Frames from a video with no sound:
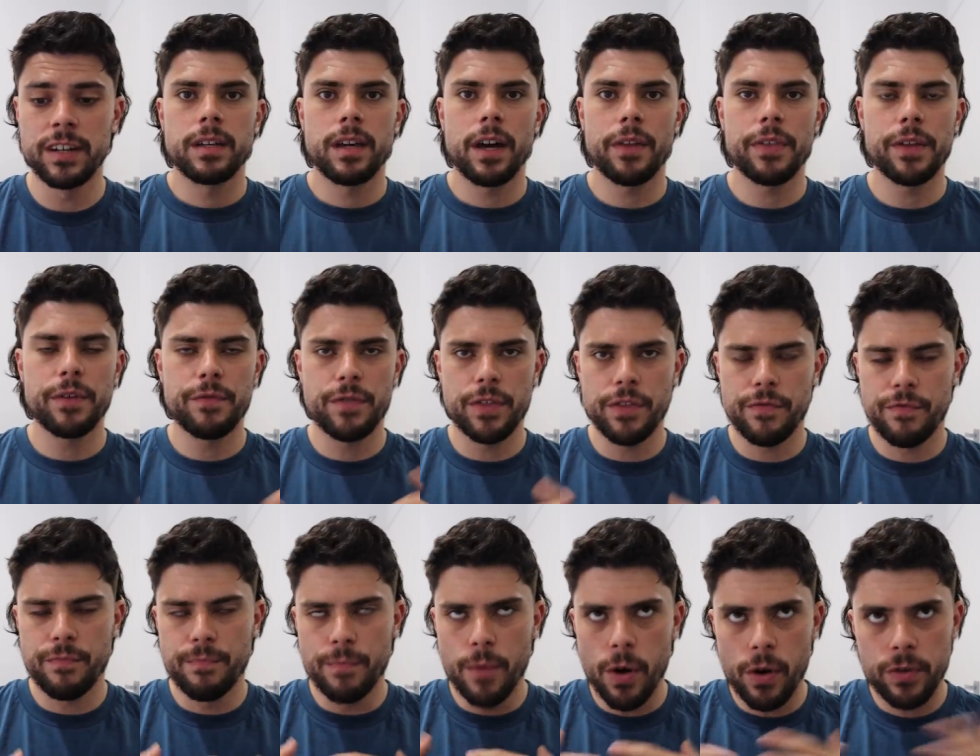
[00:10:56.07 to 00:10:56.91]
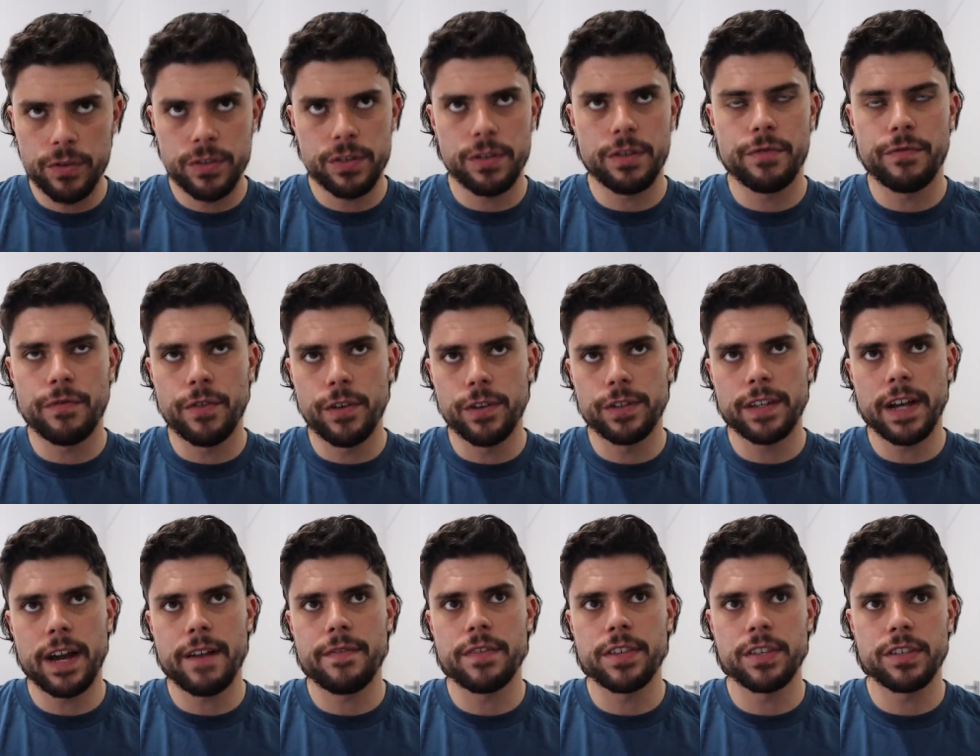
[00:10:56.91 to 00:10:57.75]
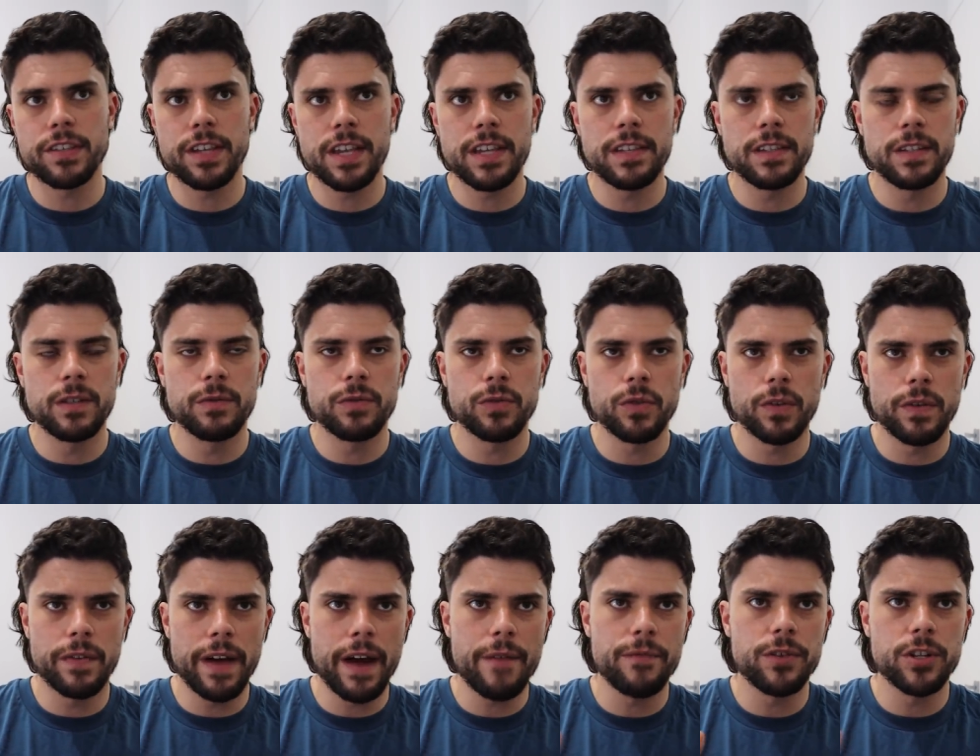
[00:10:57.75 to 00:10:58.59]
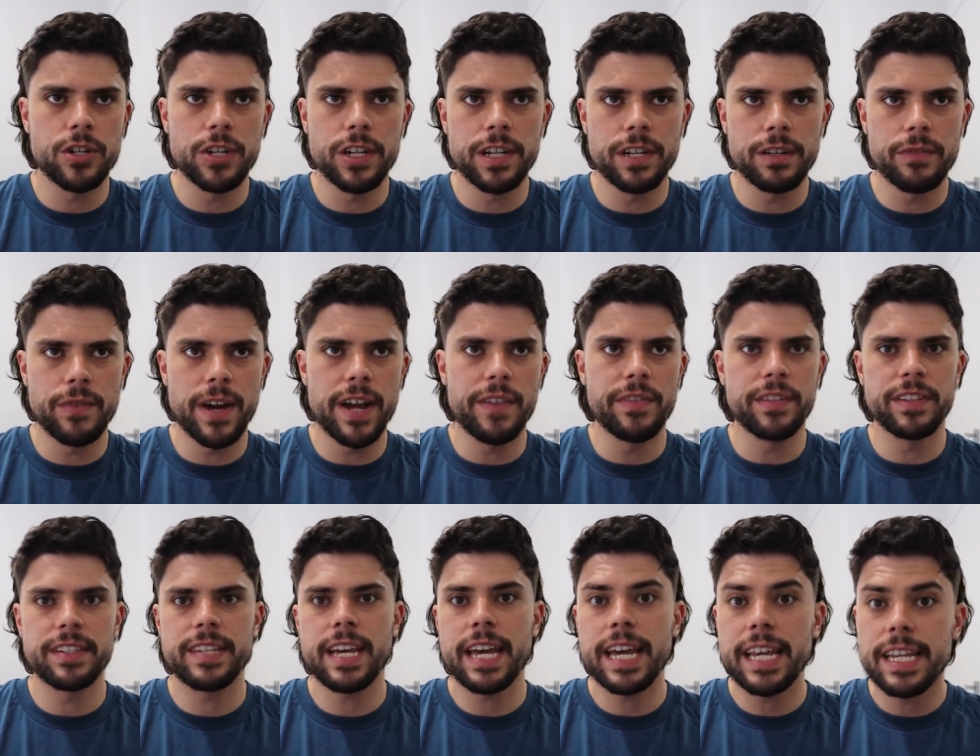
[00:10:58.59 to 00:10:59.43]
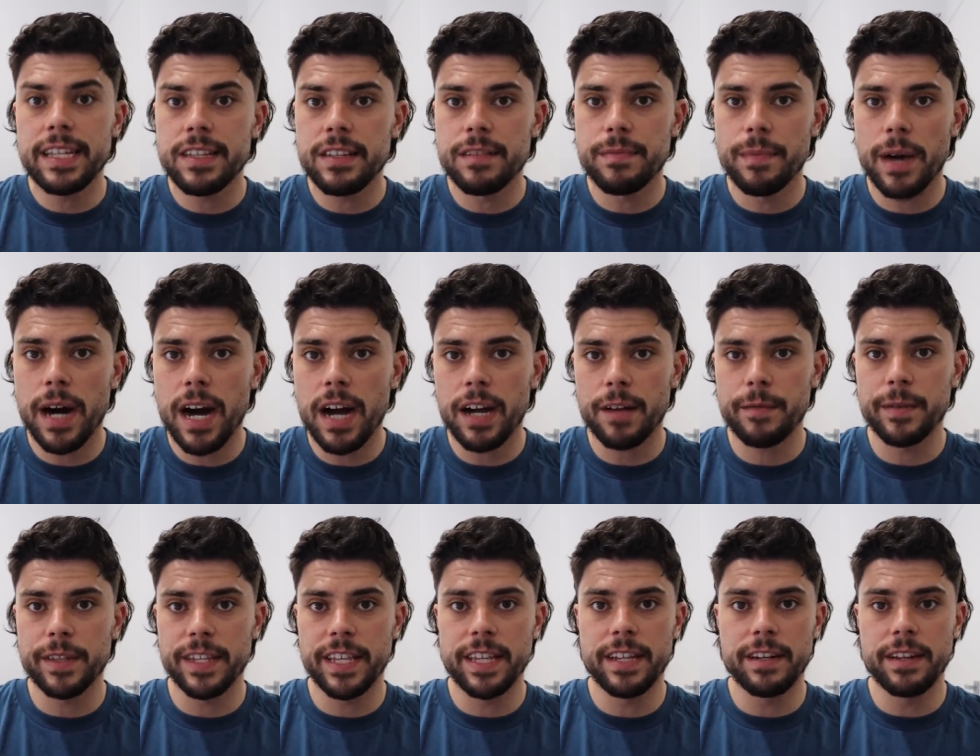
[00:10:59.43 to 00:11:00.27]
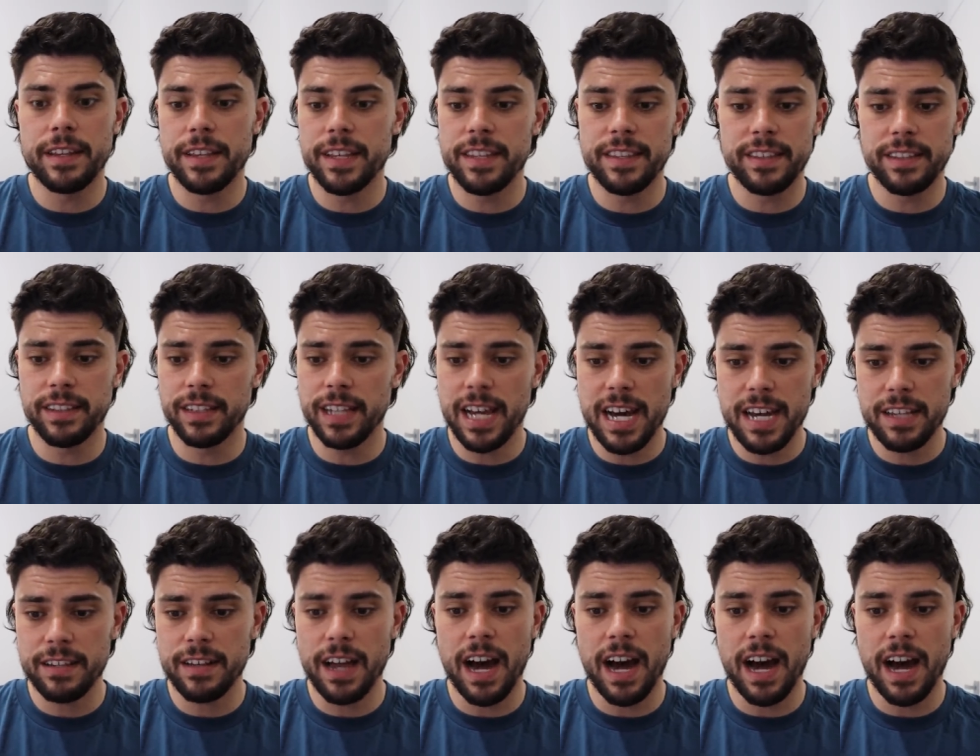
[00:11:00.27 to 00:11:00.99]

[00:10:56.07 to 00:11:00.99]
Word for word: I think for the most of the first half of the season, he was sort of averaging around the teens mark, but then he, the last